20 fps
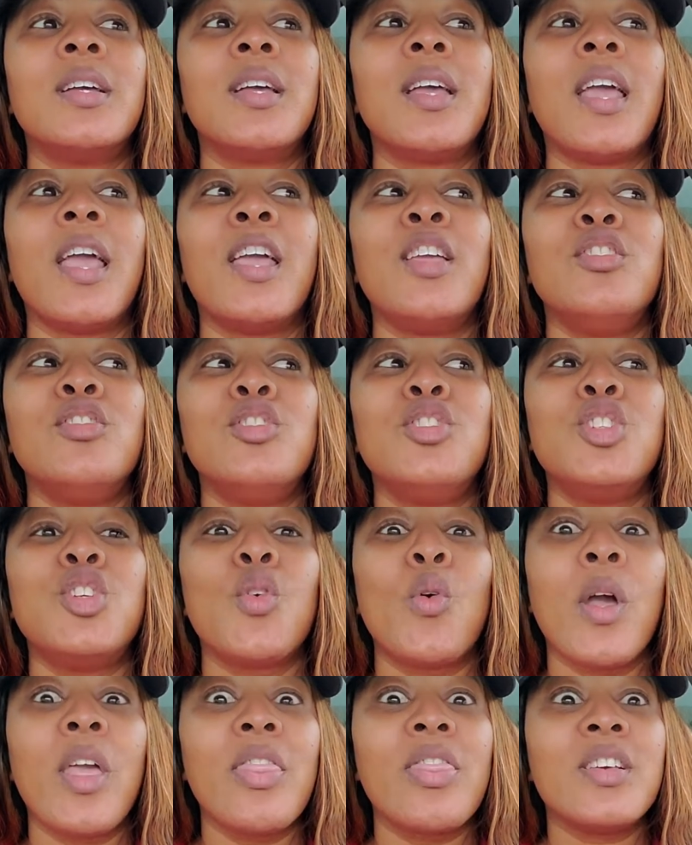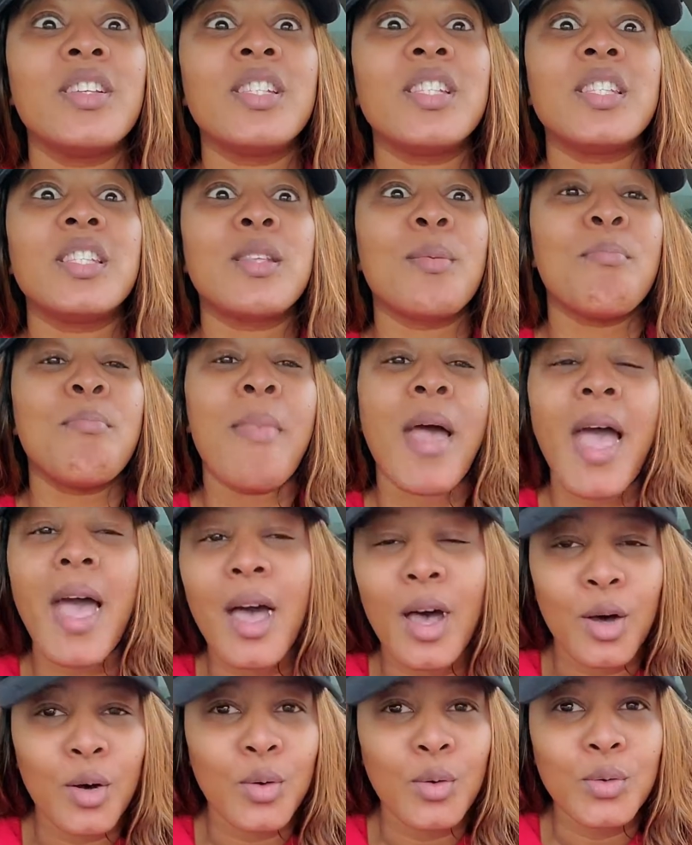enjoy the
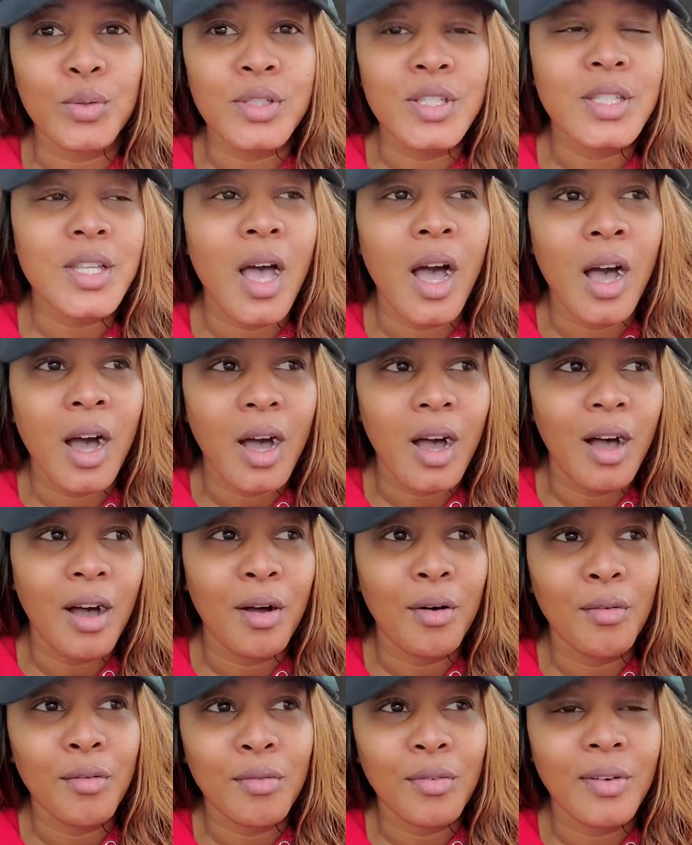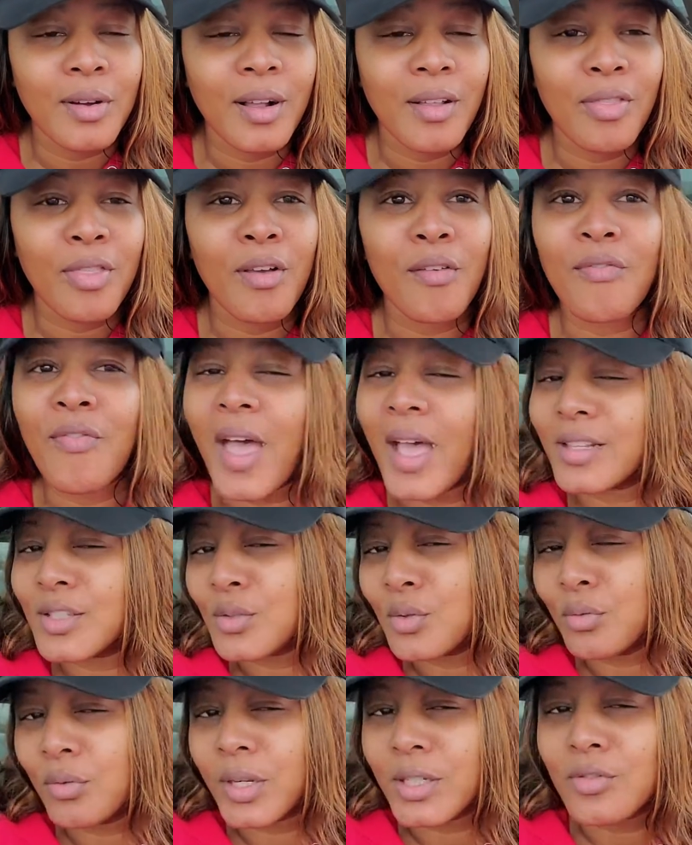smells of the
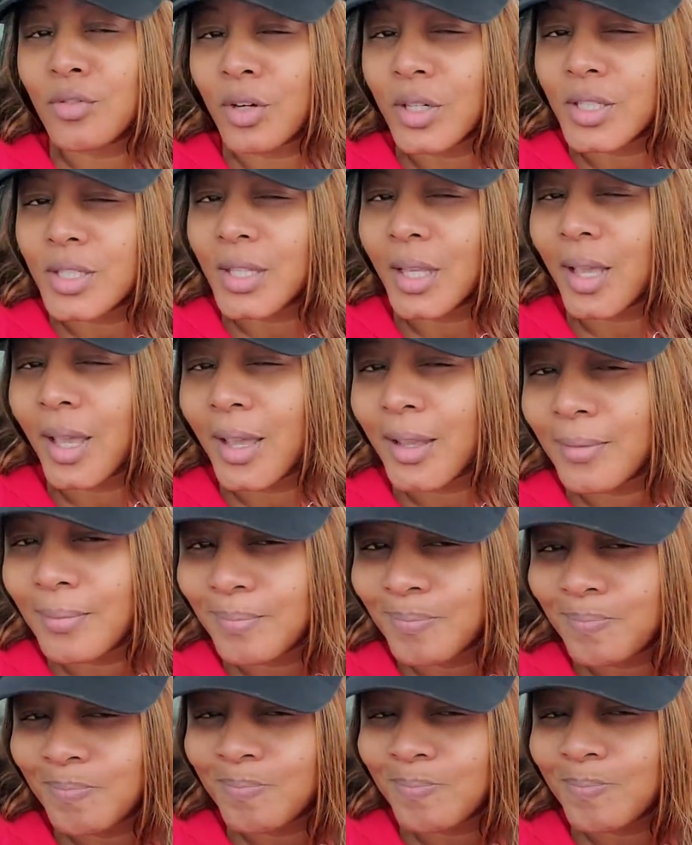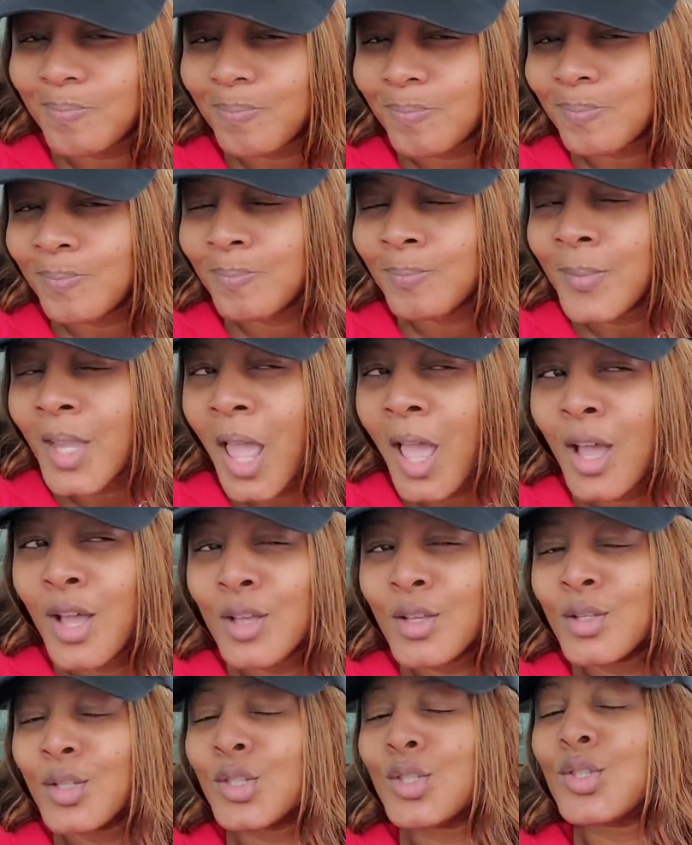fast food restaurants
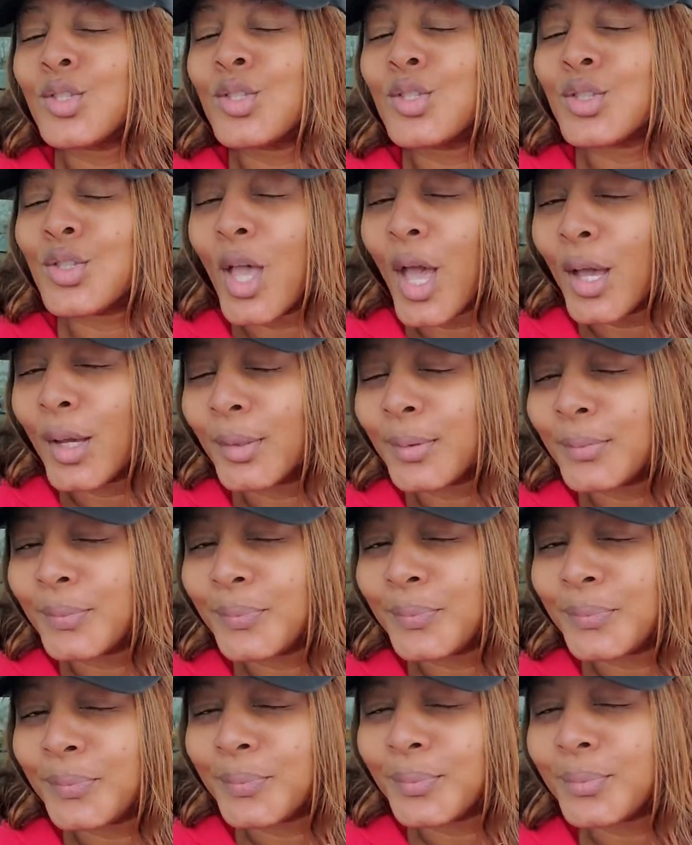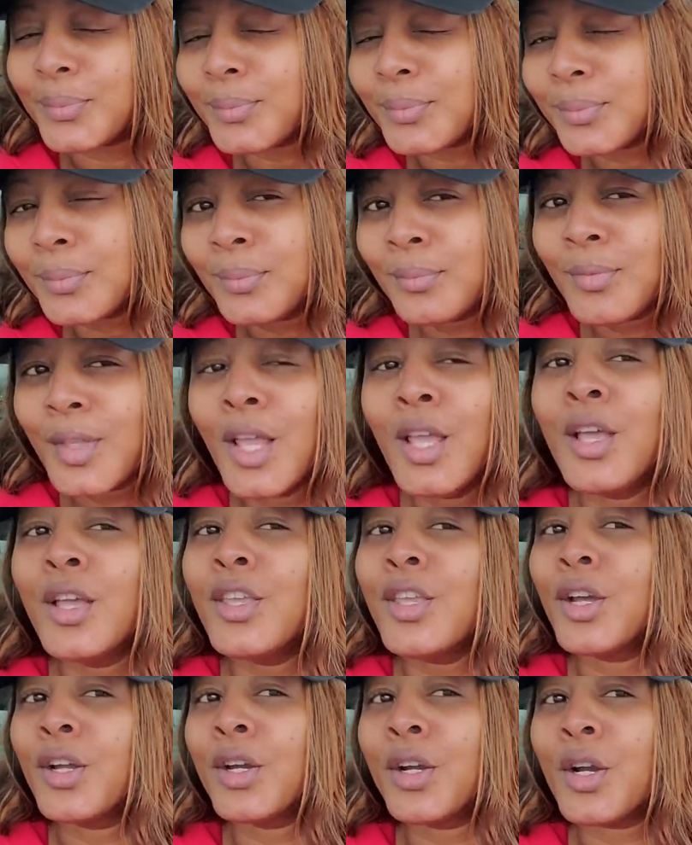again. So,
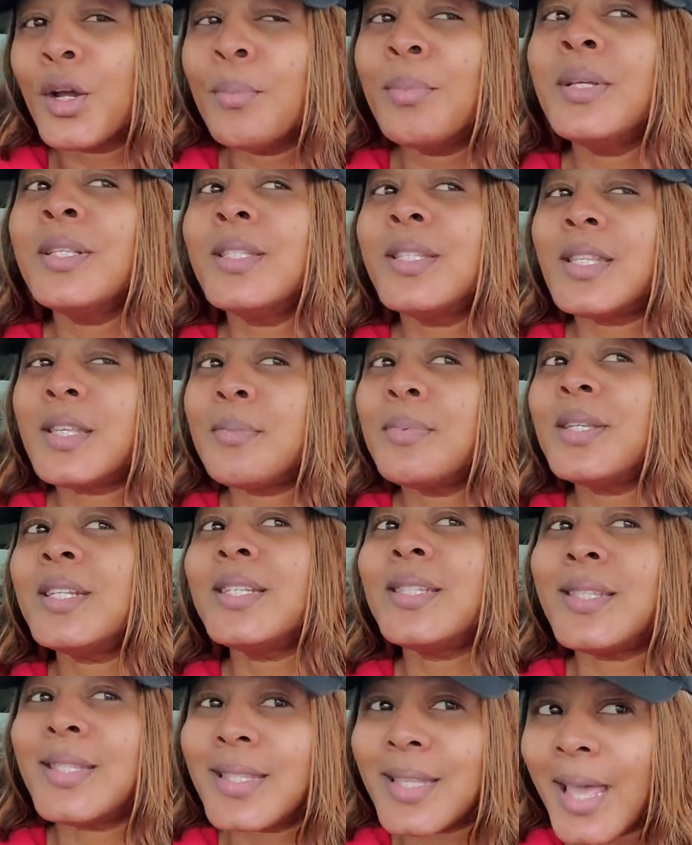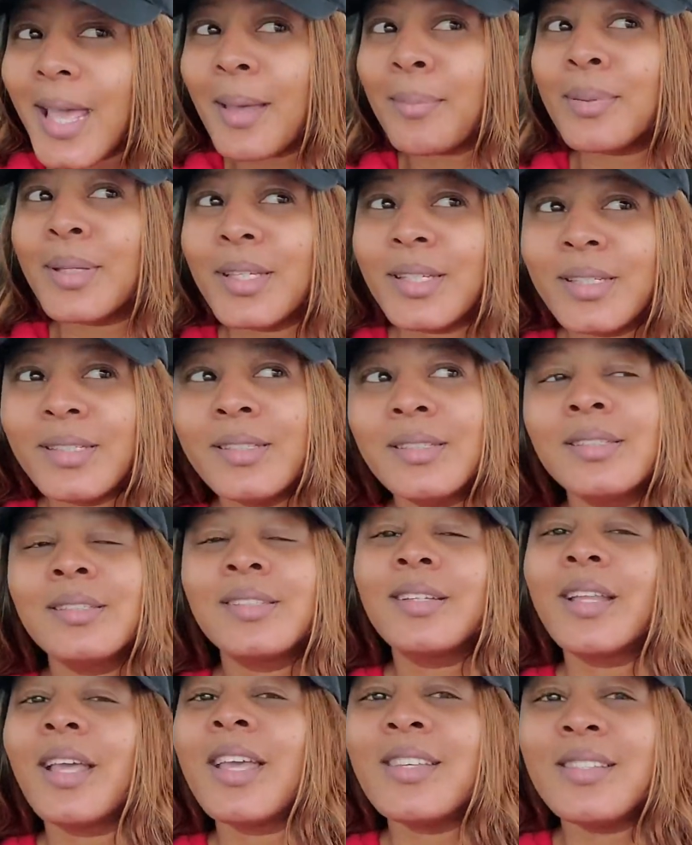your girl been zipping and
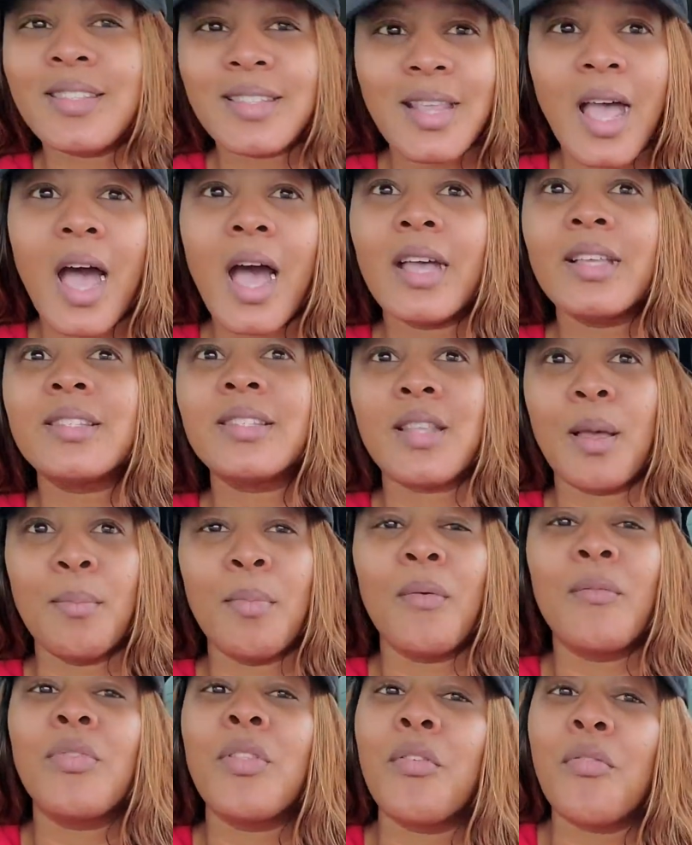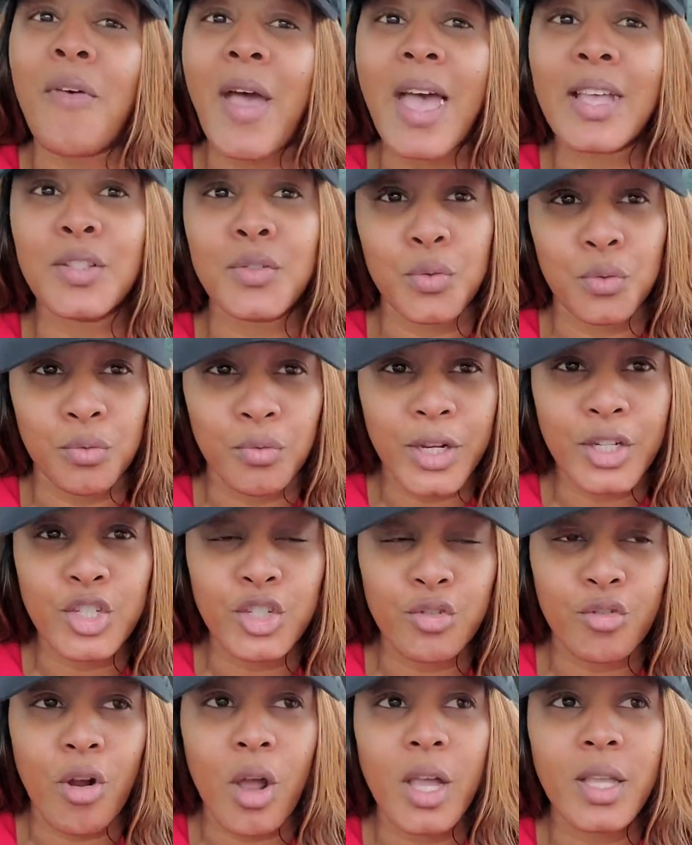zapping inside some of the fast food
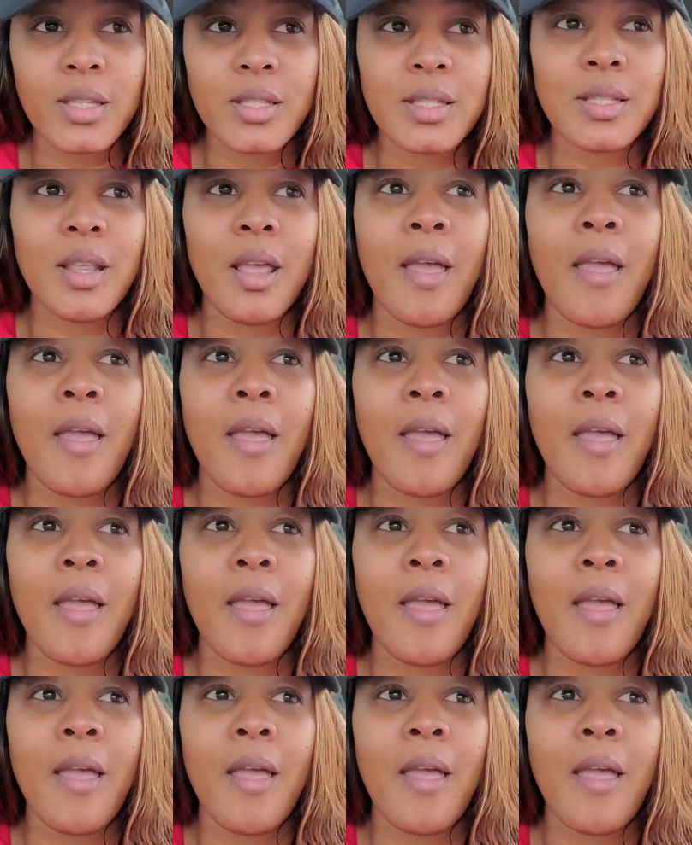restaurants.